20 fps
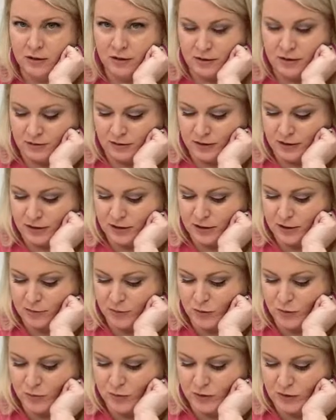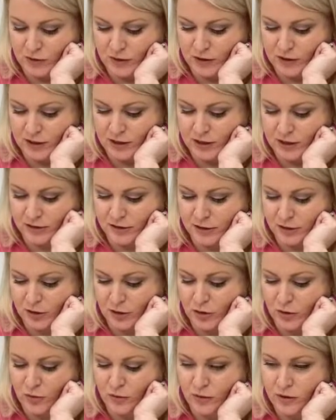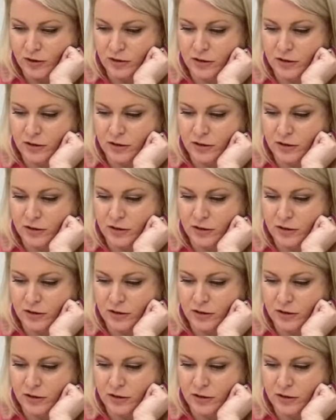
that comes with the X and O